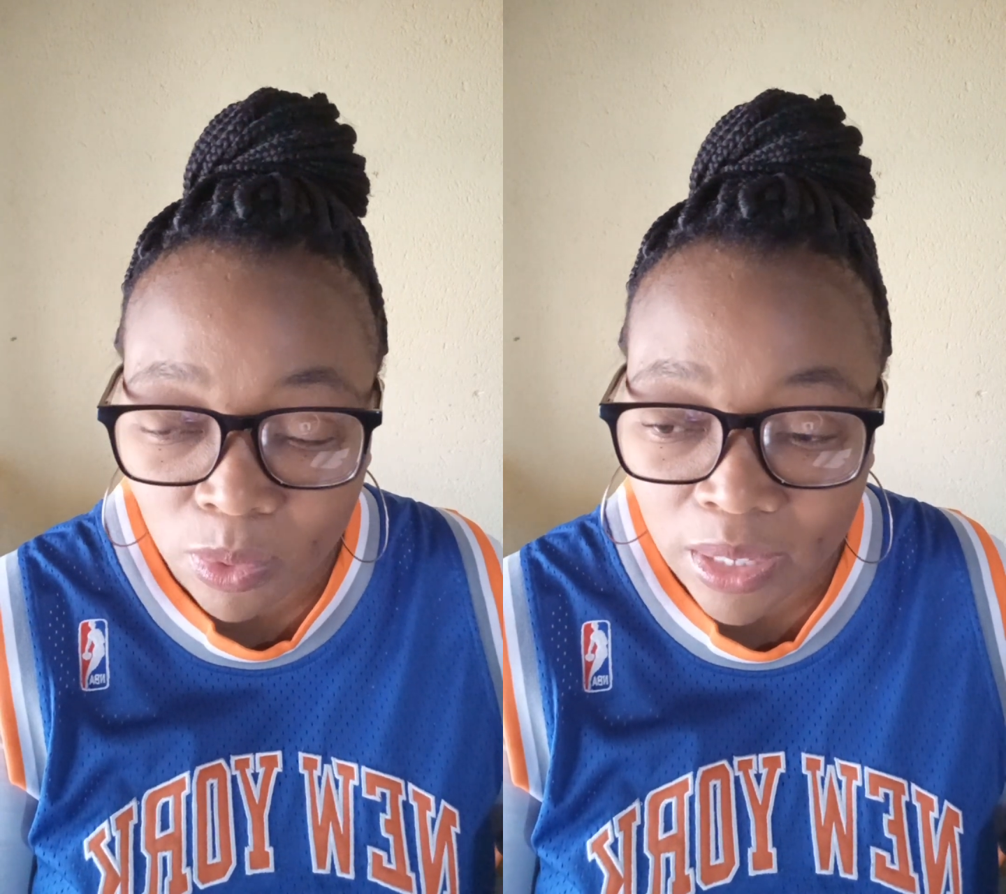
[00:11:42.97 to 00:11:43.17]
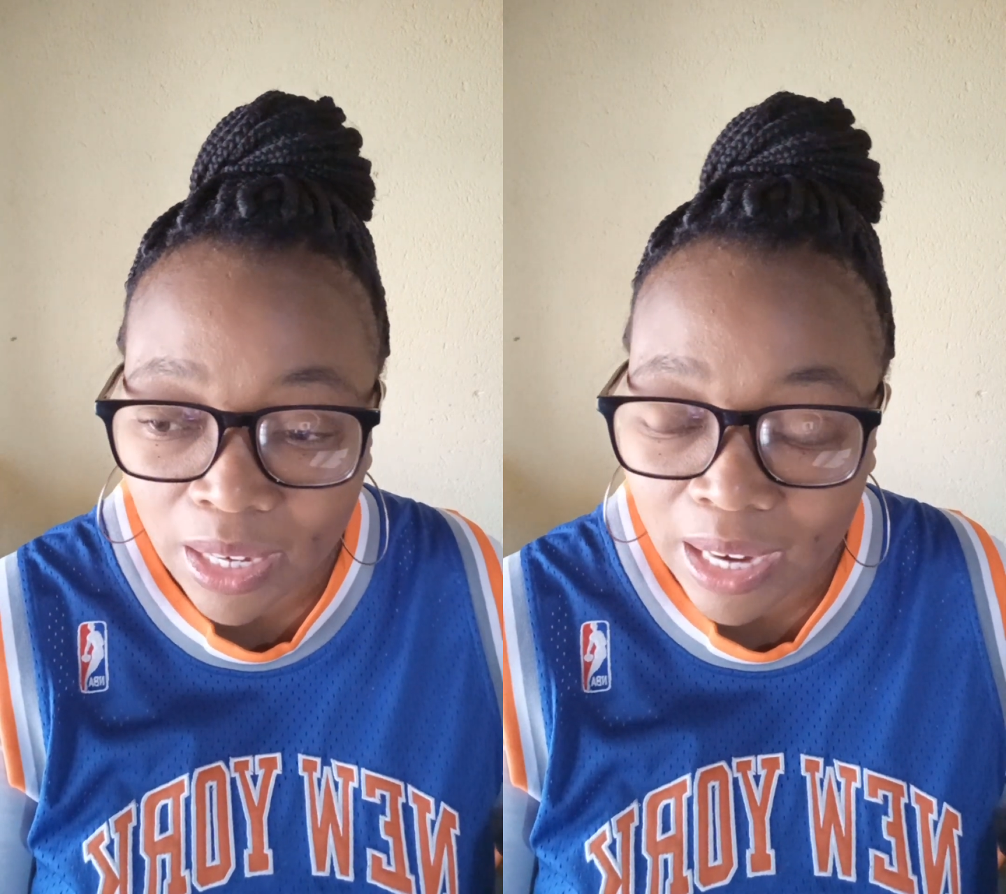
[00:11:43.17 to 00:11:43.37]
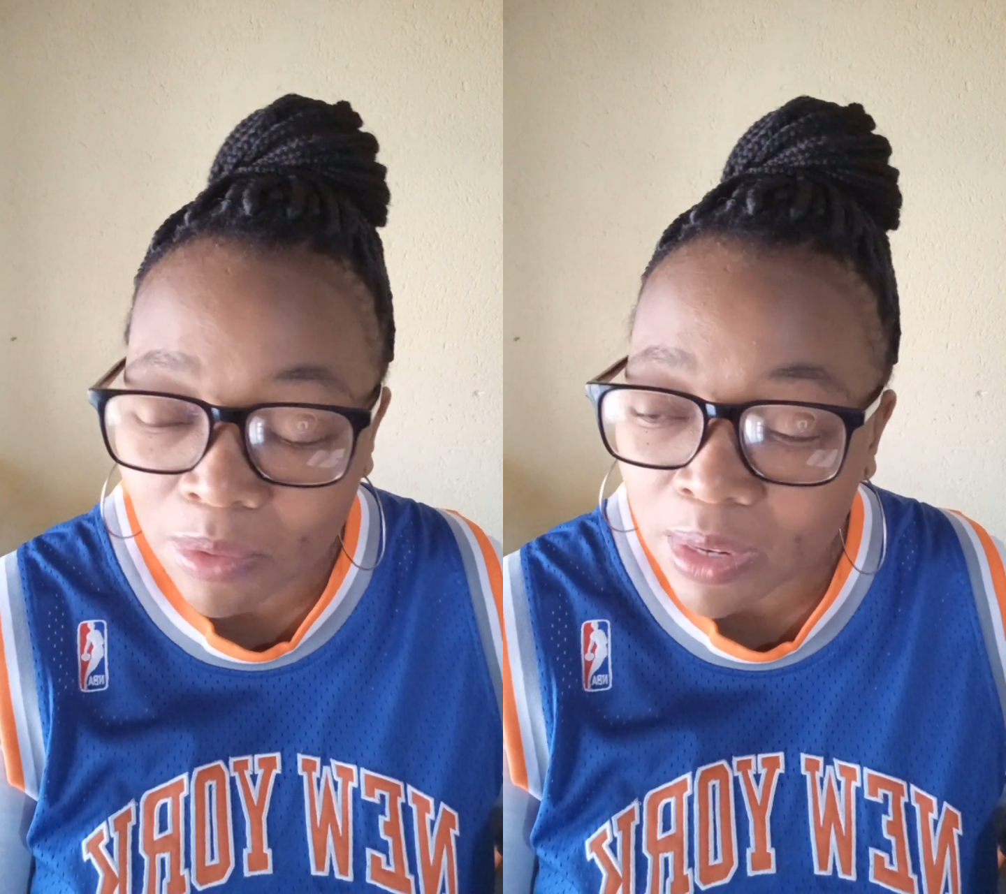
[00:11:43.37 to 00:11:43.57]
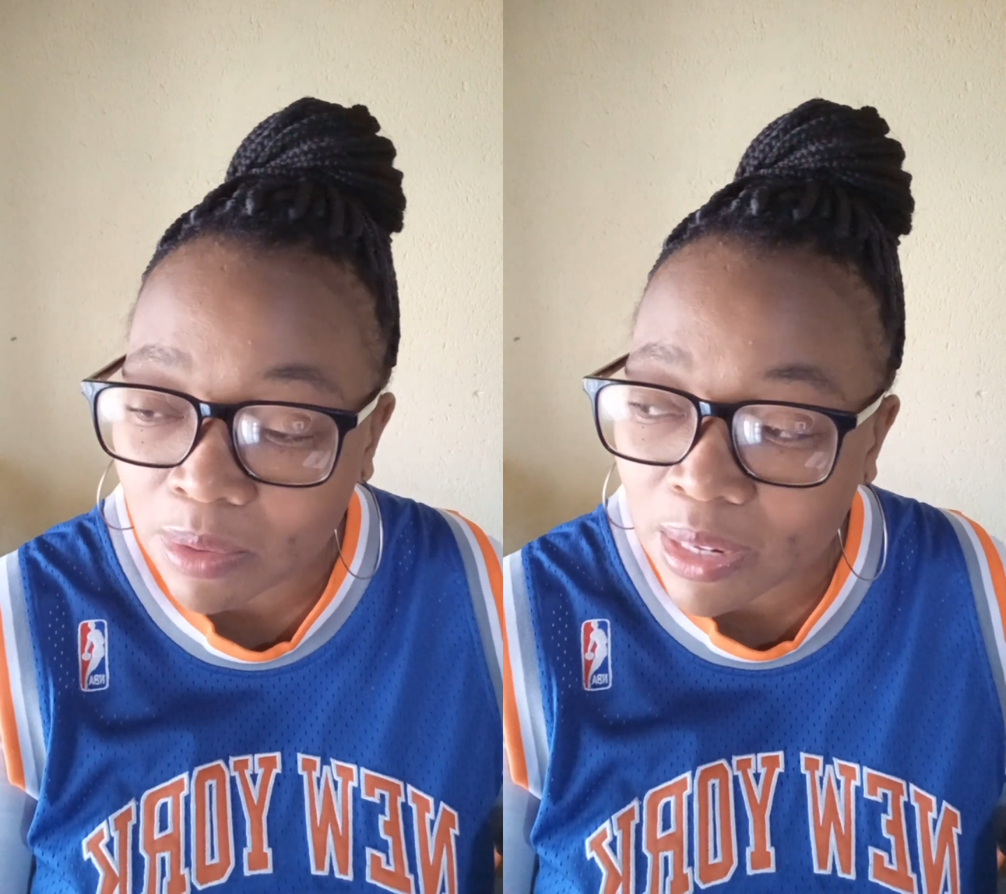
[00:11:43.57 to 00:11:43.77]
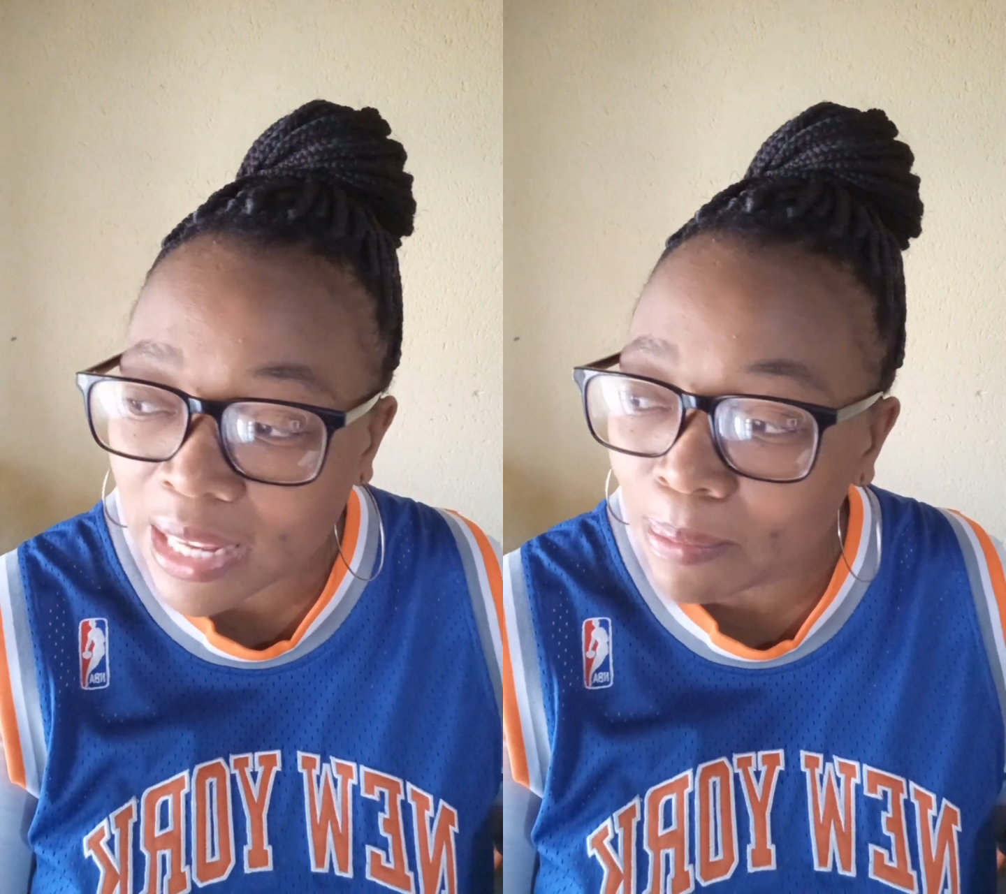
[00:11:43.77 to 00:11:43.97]
wanna like I wonder
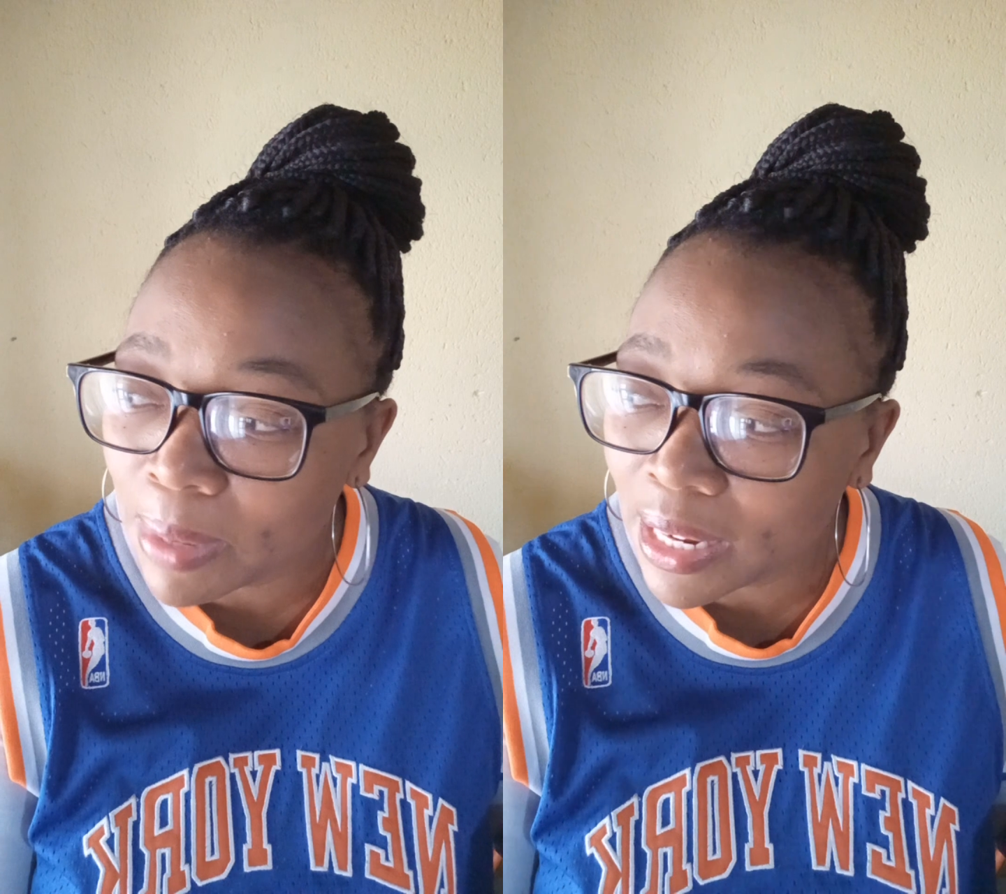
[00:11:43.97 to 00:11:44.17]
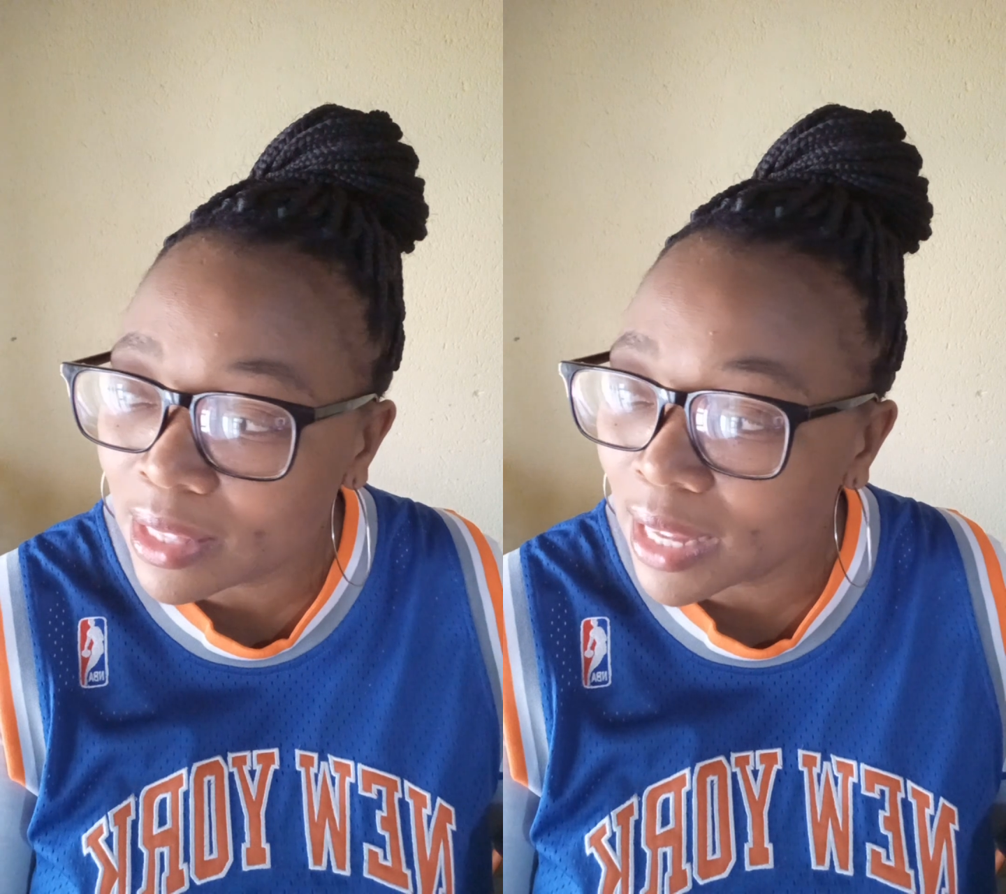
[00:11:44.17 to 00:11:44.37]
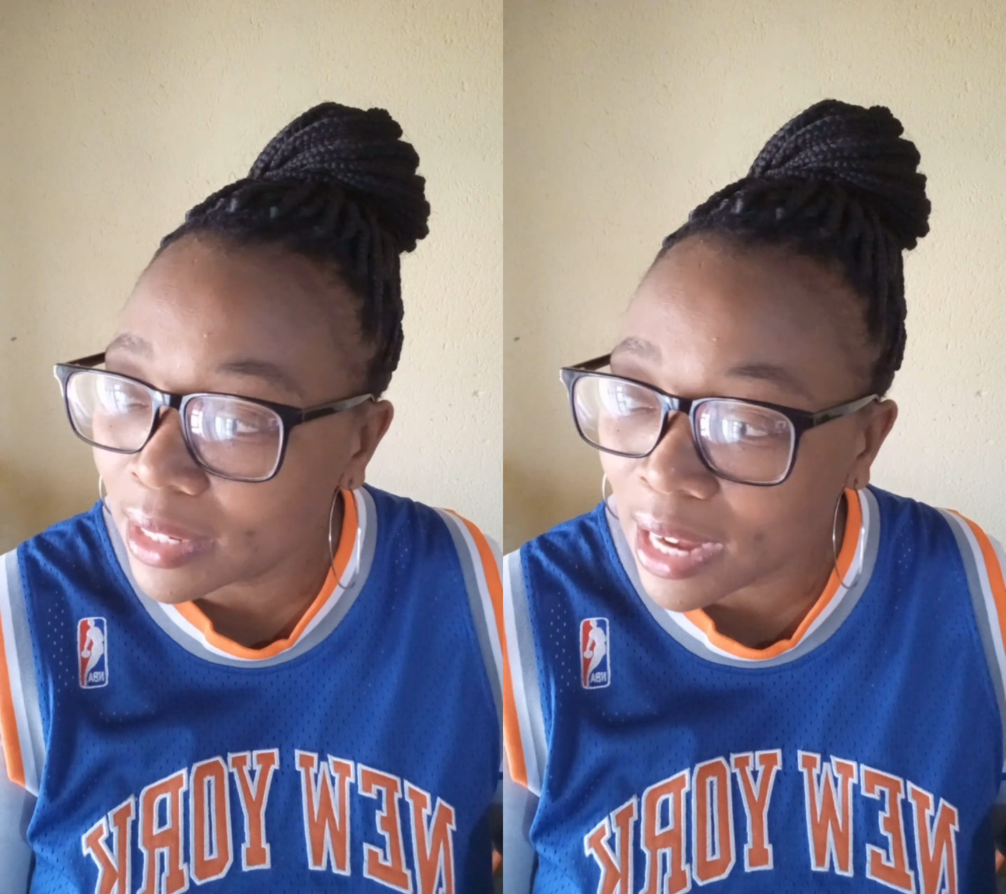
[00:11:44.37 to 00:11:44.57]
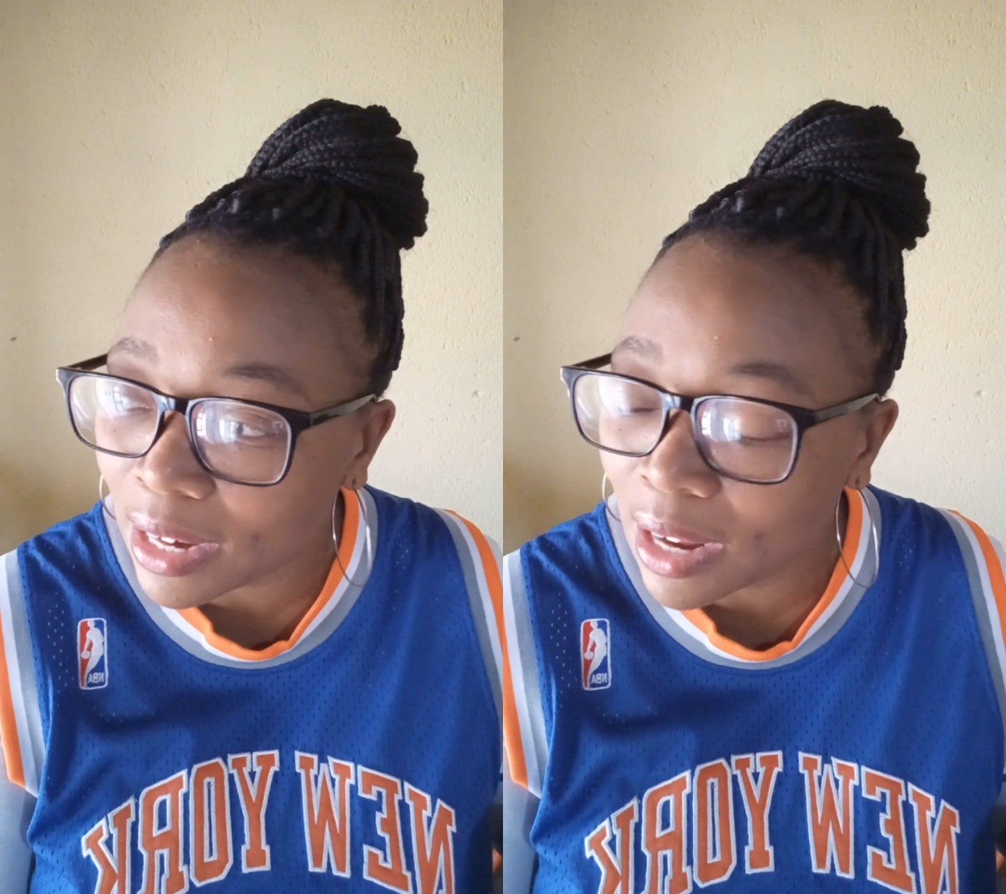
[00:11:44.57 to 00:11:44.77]
what's happening in that